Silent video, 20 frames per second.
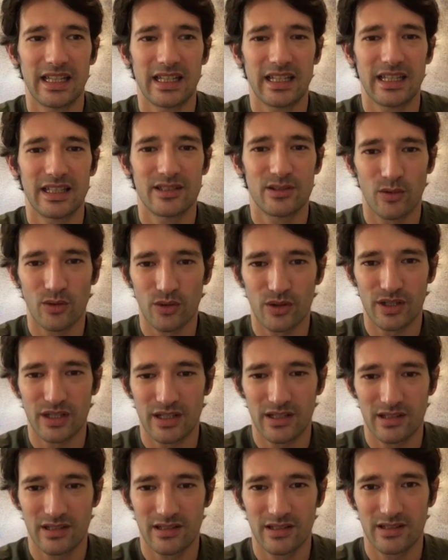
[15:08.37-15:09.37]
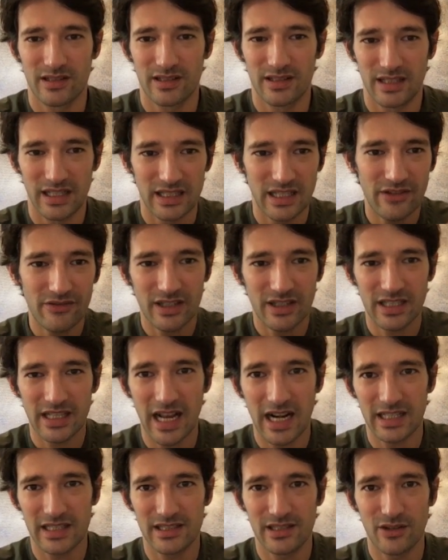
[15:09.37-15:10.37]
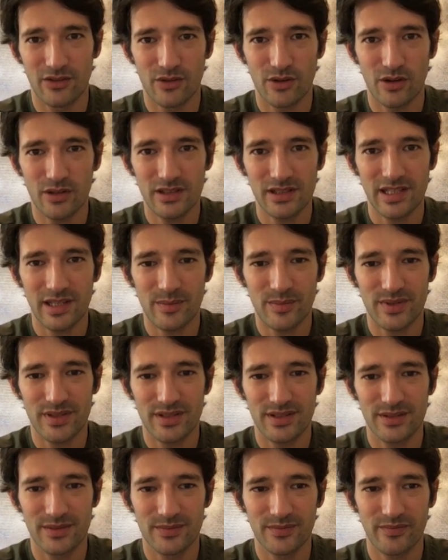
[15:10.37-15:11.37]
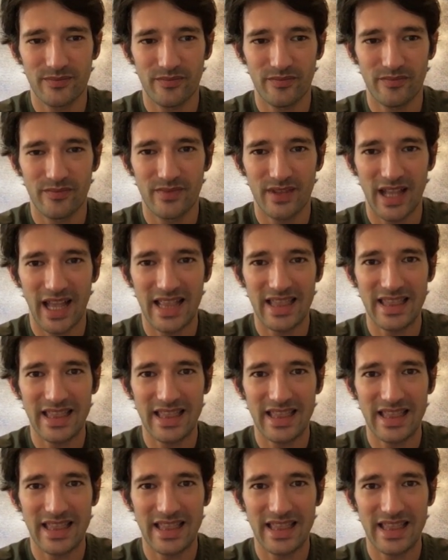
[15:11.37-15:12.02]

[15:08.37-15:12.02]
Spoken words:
So look, a different galaxy of concepts, and